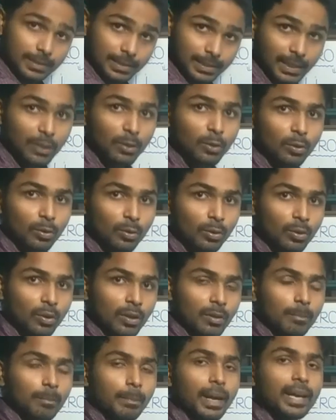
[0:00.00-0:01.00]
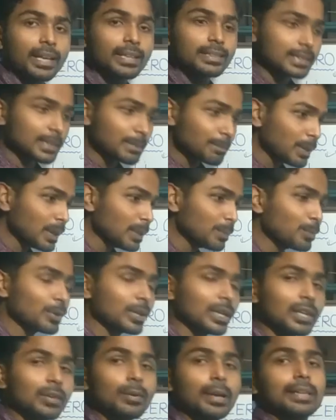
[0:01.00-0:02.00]
0 by simply
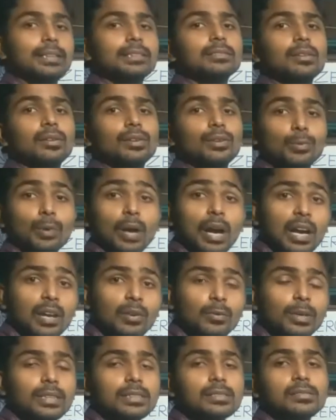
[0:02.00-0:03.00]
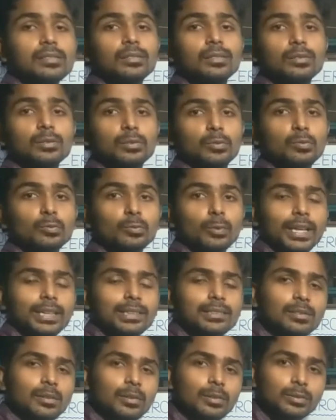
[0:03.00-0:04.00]
putting y is equal to 1, y is equal to 2, y
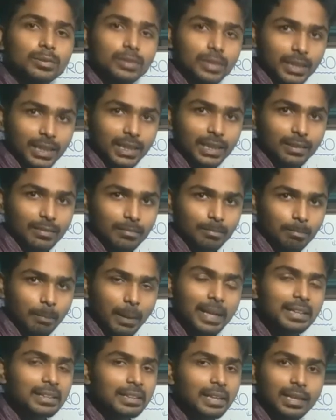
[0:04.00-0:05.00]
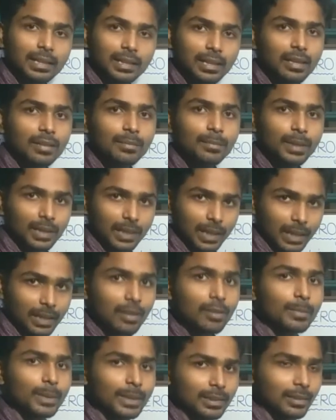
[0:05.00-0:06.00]
is equal to 3 by trial and
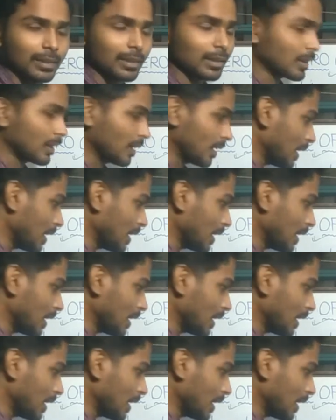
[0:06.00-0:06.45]
error method.